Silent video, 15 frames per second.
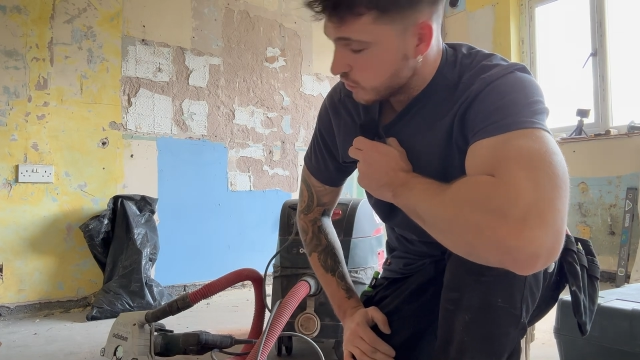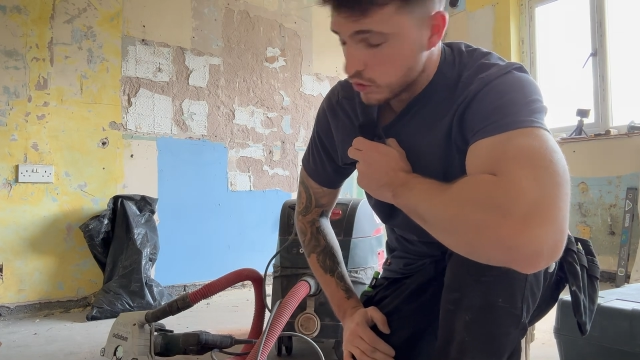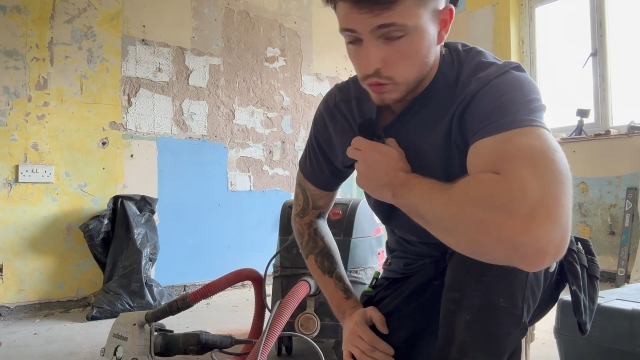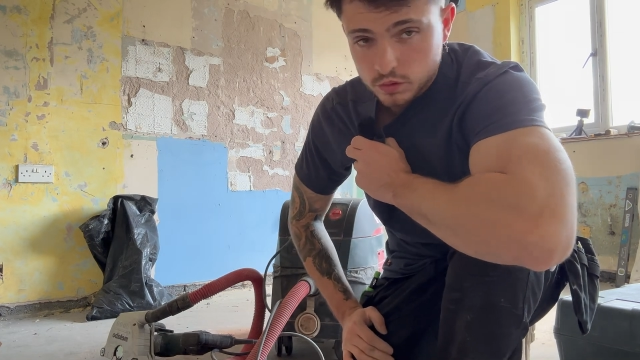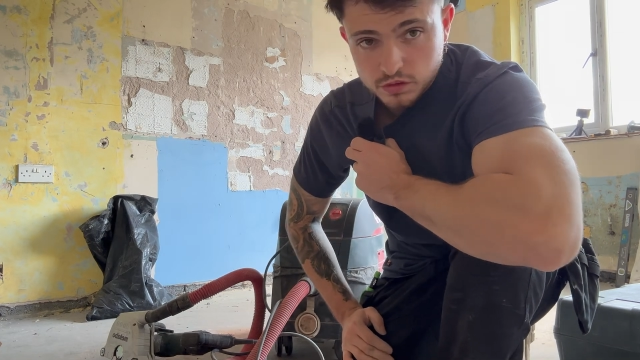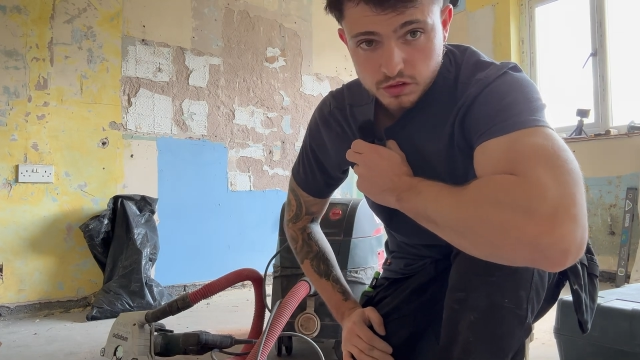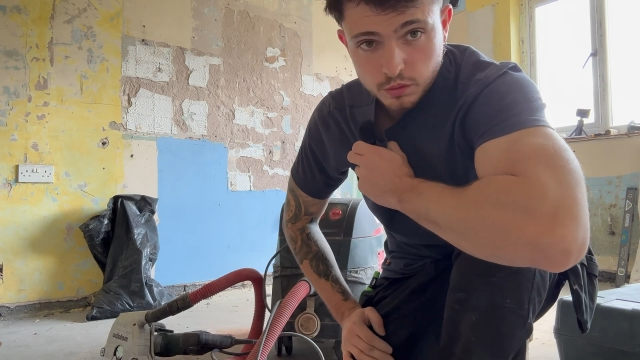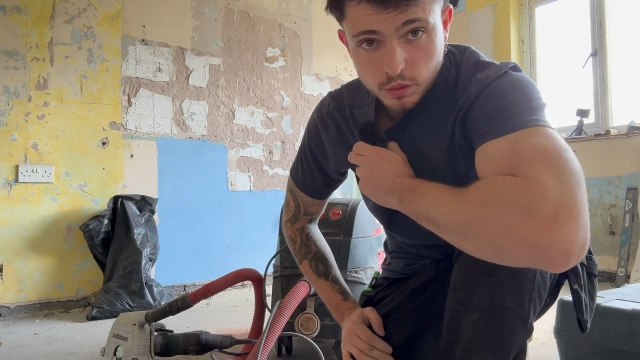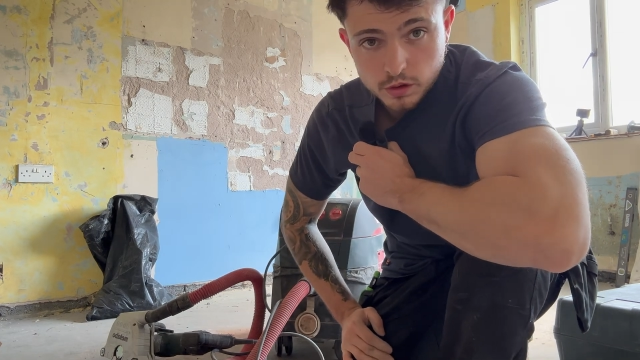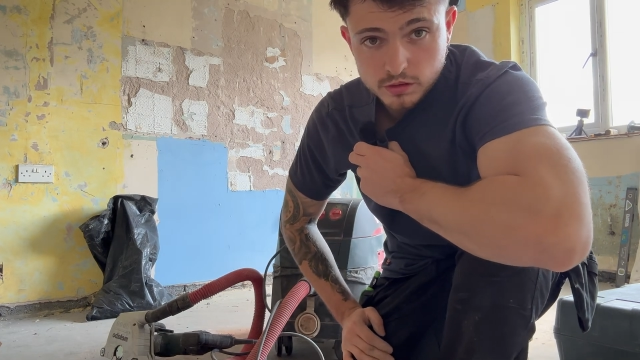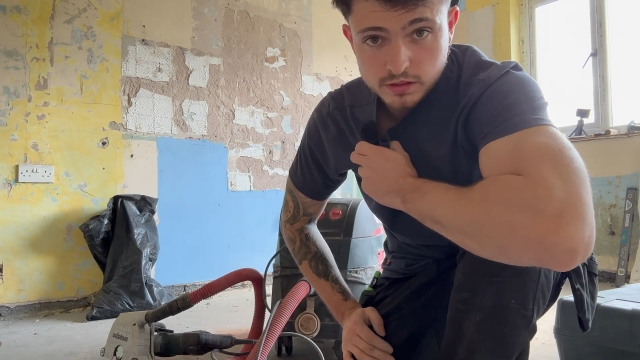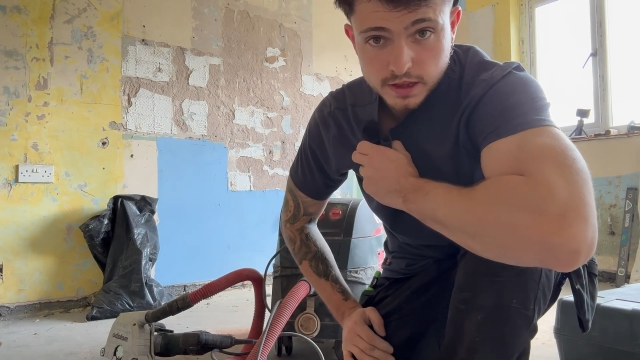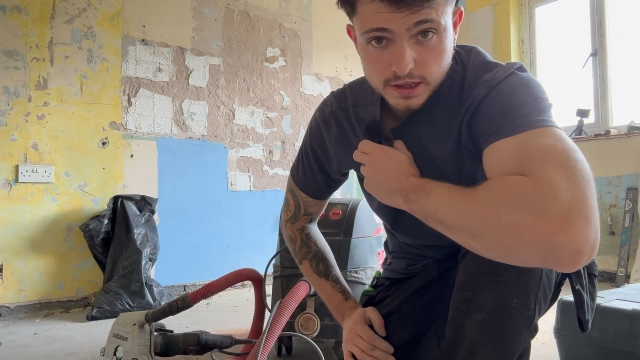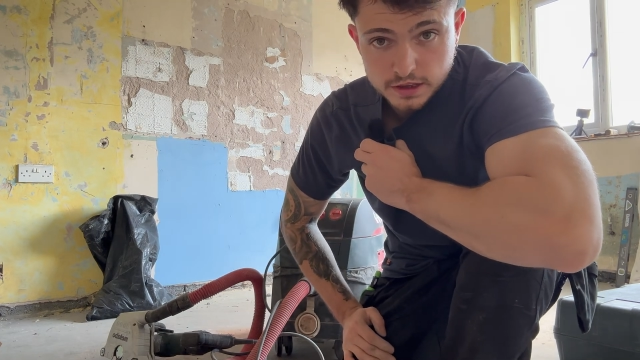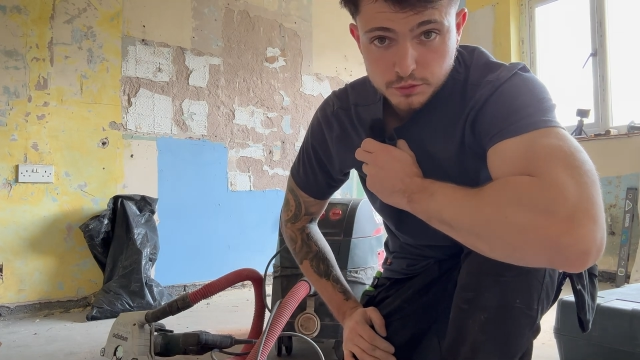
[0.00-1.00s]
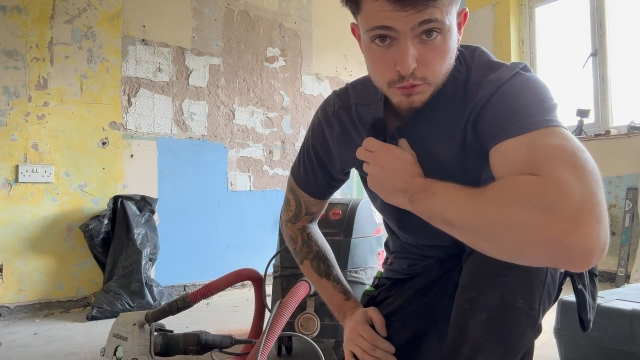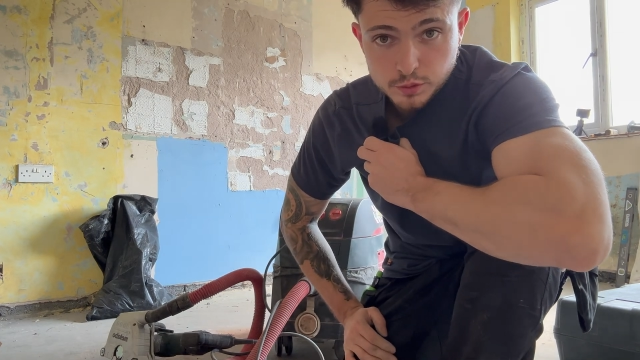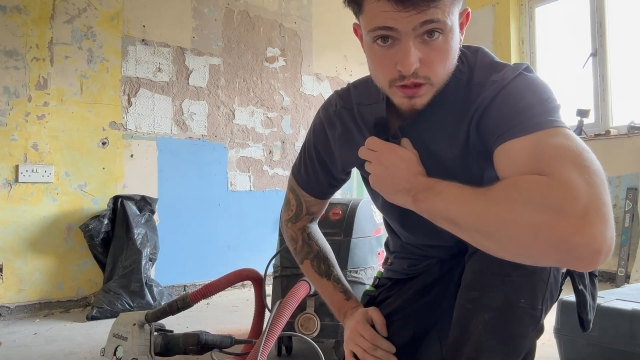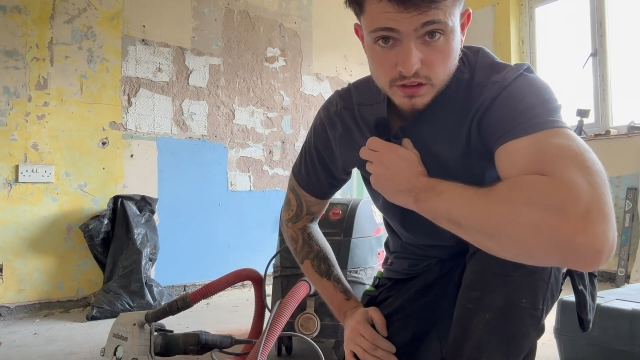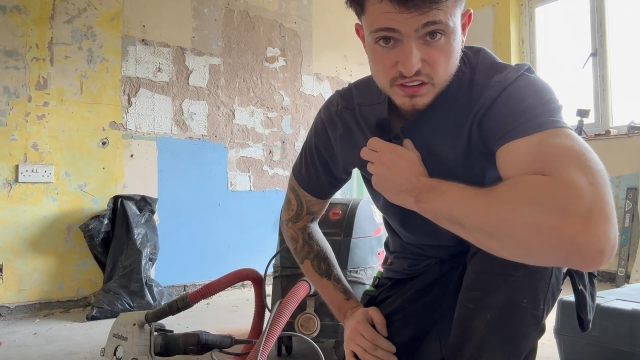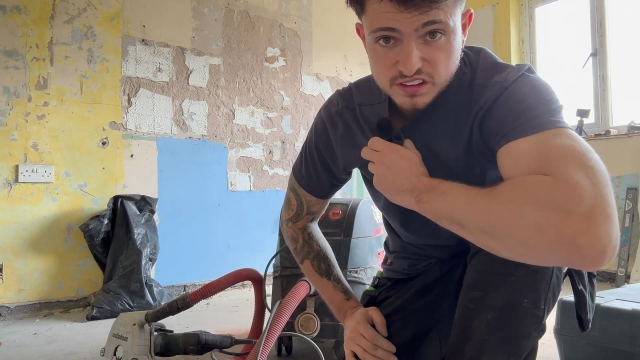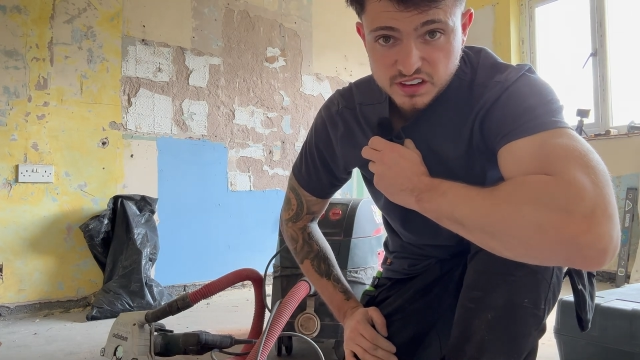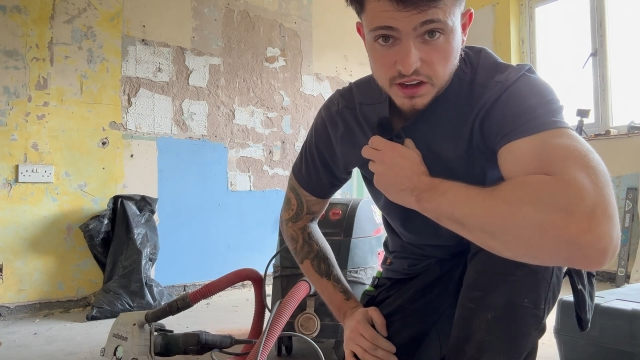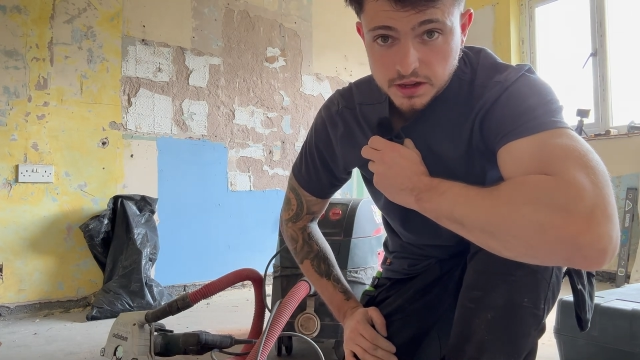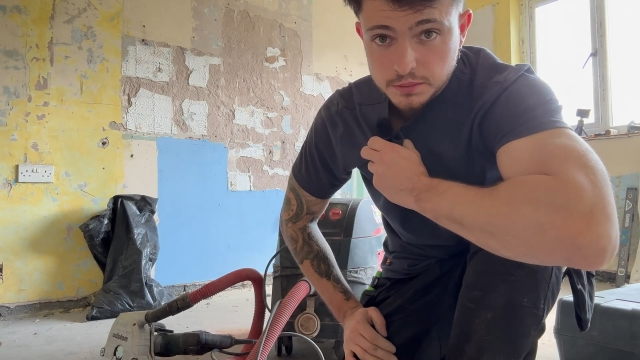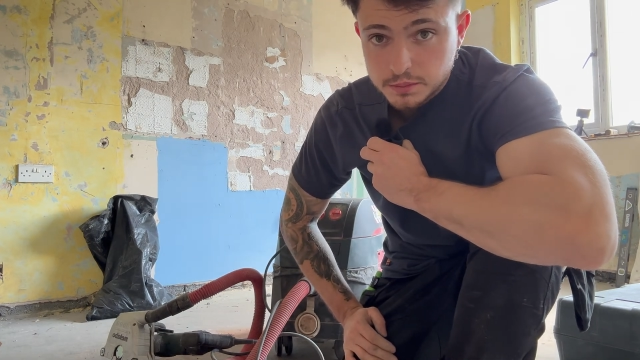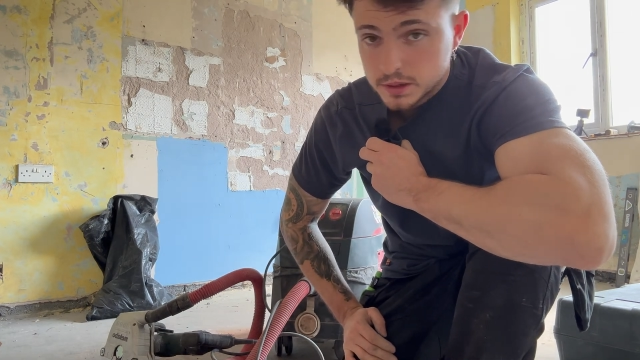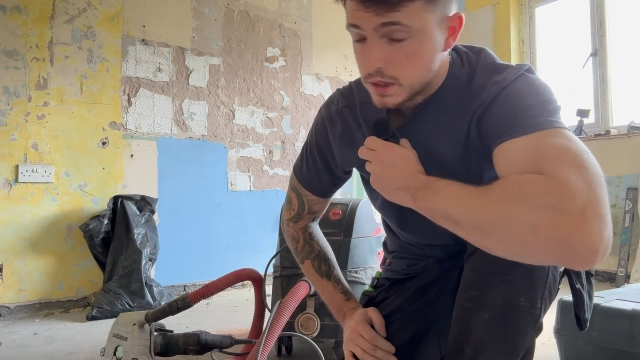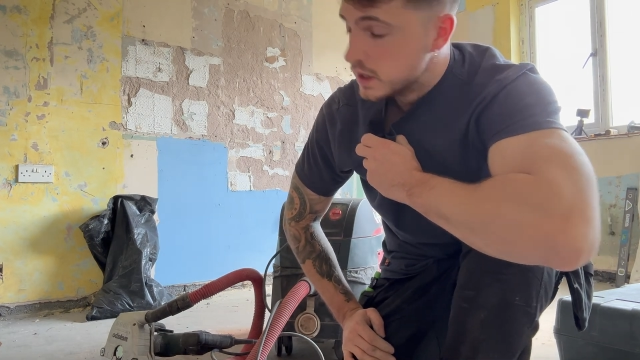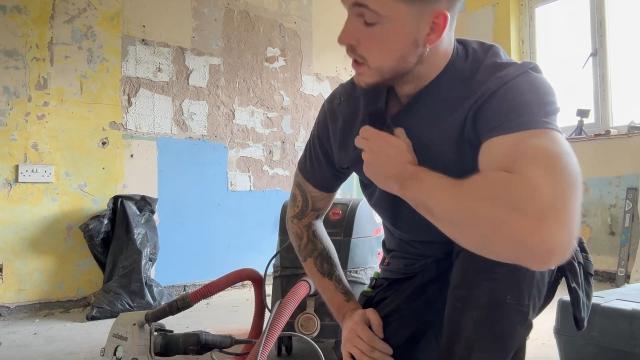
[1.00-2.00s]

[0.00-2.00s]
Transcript: so you can see what it's like in real time.